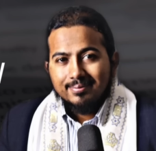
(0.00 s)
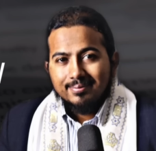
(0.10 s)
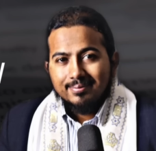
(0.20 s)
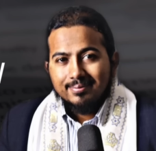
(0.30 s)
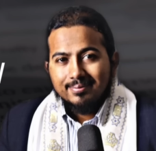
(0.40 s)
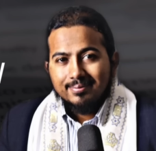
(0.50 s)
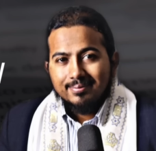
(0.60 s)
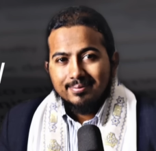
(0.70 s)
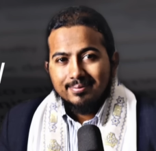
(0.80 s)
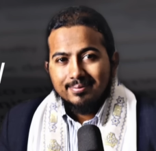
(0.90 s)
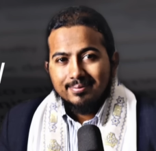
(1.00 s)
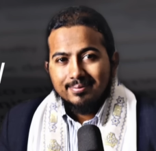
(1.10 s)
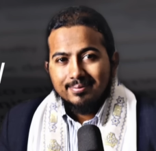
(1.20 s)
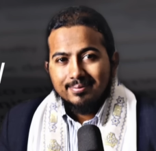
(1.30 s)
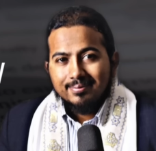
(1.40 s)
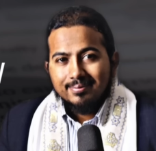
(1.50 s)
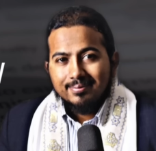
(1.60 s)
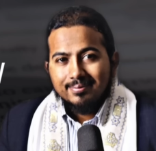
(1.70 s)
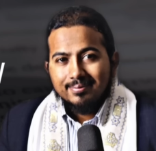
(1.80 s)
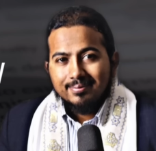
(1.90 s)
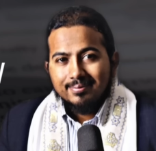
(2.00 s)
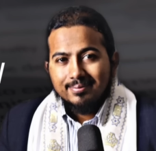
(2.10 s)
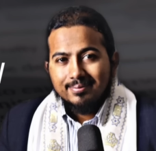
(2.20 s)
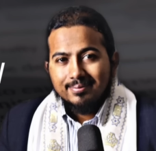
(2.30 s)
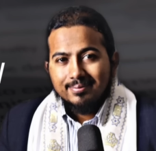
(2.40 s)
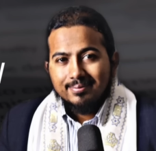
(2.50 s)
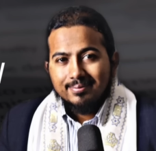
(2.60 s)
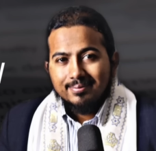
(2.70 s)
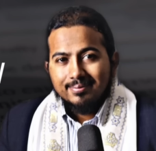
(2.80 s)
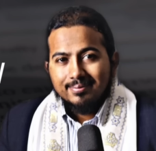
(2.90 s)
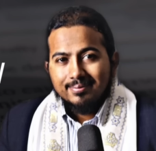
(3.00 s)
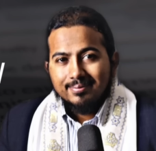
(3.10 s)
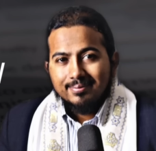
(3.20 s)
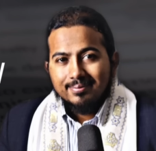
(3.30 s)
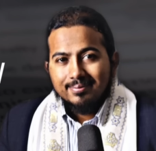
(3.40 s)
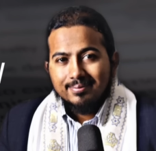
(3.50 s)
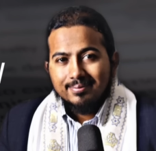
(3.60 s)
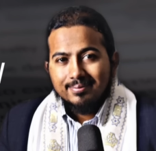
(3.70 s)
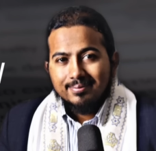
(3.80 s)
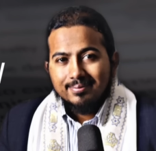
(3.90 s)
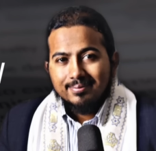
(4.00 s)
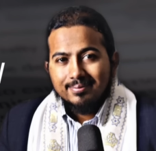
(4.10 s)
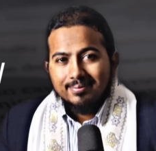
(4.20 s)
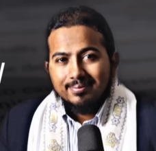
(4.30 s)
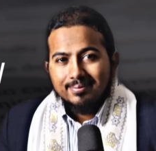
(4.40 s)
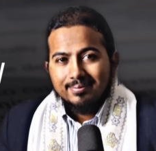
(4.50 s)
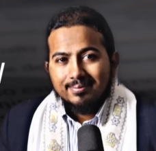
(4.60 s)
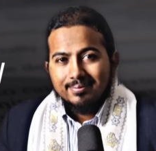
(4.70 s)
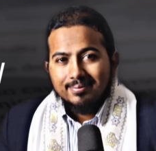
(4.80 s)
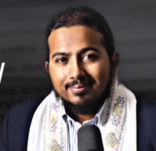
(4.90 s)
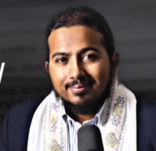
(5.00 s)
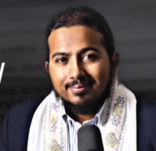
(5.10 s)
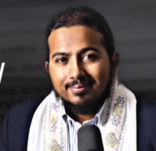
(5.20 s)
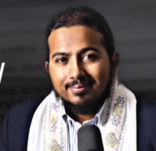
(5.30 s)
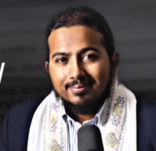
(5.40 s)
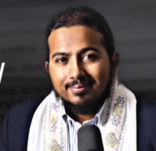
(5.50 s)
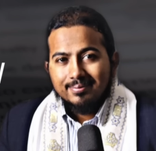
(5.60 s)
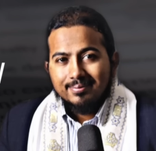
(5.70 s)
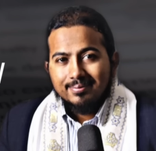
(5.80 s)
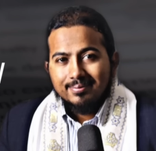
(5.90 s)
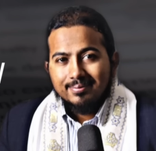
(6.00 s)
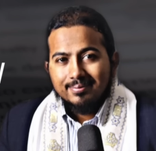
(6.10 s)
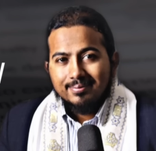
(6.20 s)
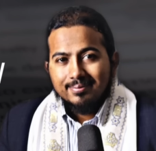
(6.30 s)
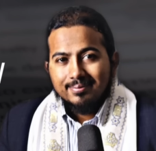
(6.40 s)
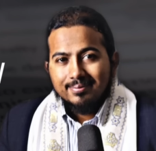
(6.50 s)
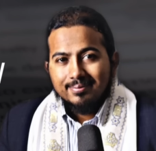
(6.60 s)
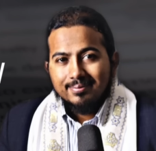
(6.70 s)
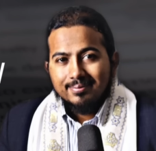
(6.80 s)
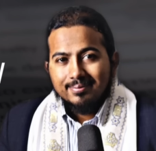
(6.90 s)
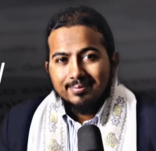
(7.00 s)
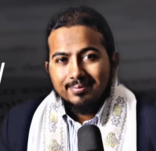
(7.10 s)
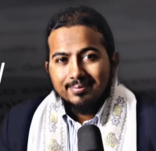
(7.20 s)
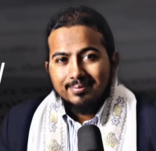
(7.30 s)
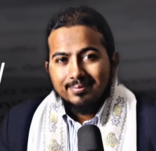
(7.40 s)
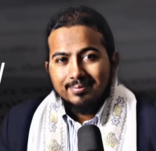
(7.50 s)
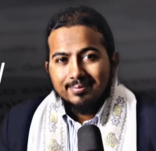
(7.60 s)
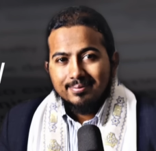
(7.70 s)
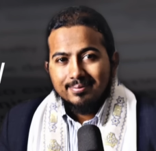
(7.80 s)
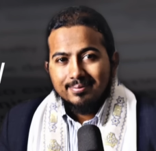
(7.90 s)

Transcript: [no speech]